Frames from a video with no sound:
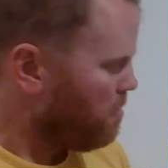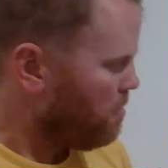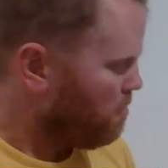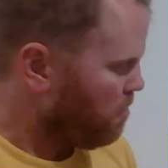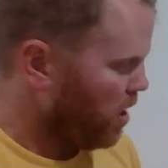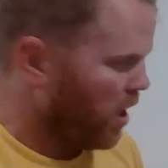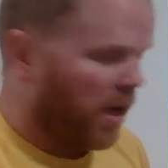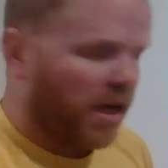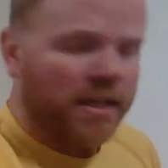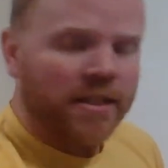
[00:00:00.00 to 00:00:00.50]

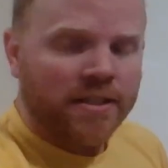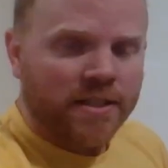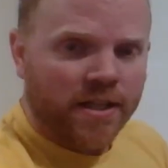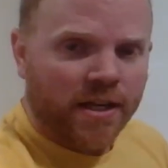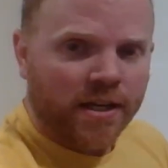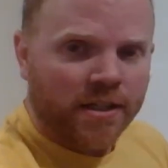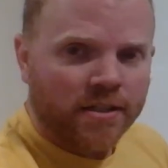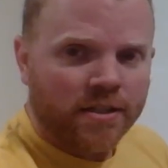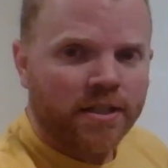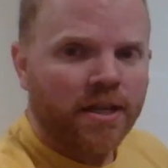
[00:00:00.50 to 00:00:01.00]
plug in
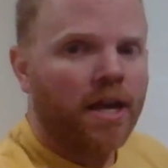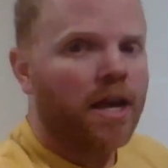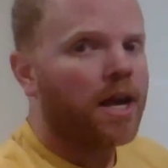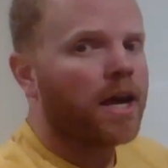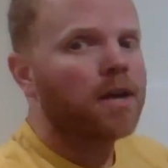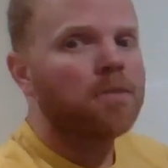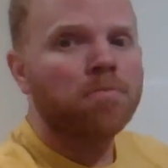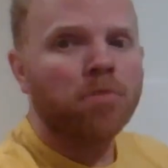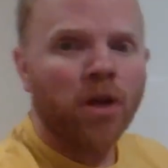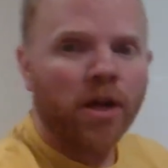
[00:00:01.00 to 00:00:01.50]
6,
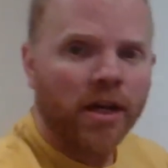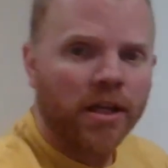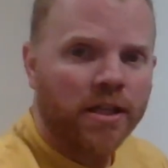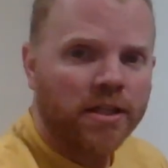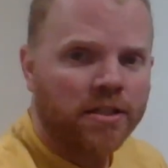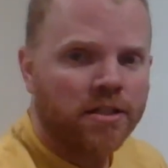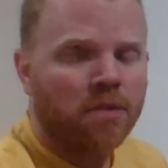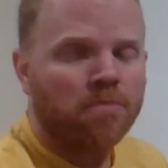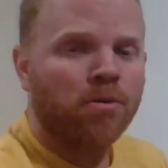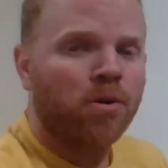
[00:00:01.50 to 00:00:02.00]
and plug in this
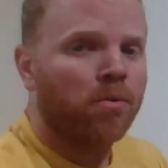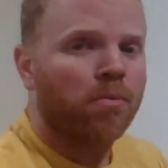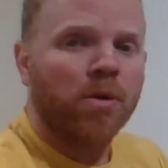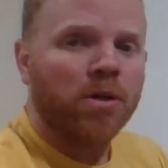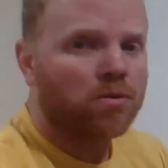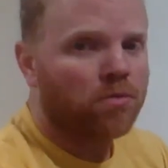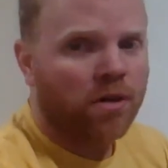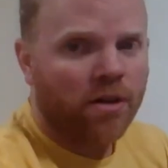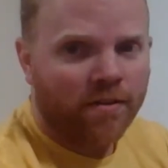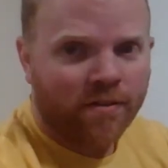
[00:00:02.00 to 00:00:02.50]
number, and which
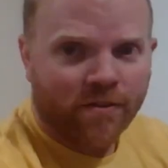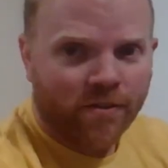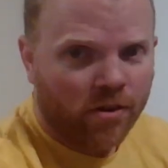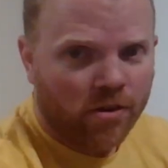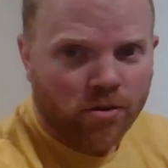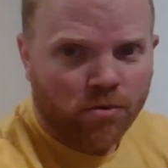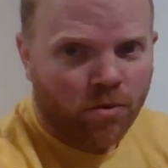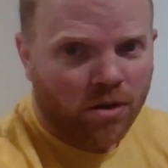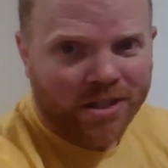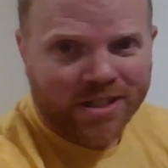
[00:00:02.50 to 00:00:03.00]
one of
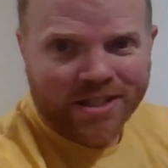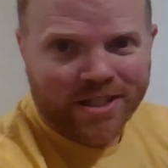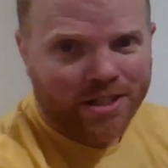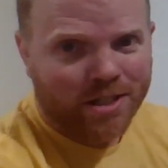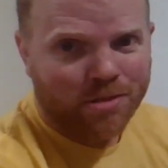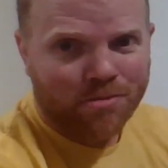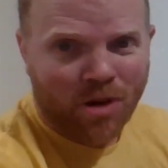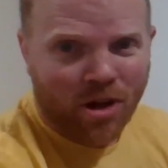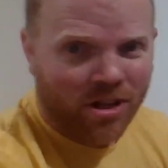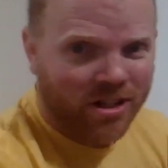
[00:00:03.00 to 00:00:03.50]
those one is the
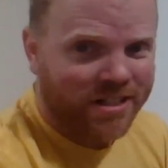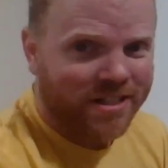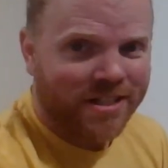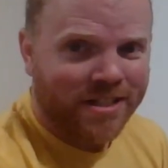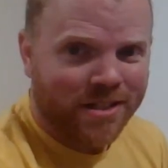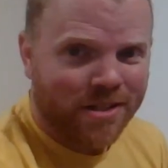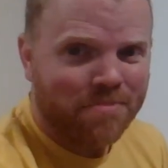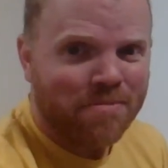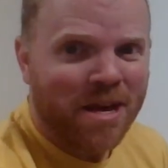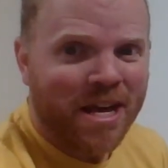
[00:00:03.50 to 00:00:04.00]
smallest is
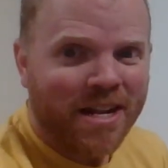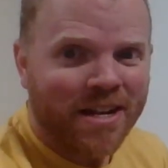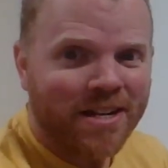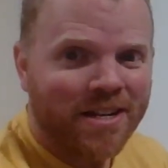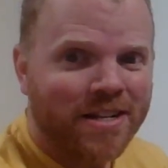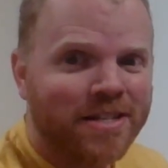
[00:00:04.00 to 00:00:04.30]
the min,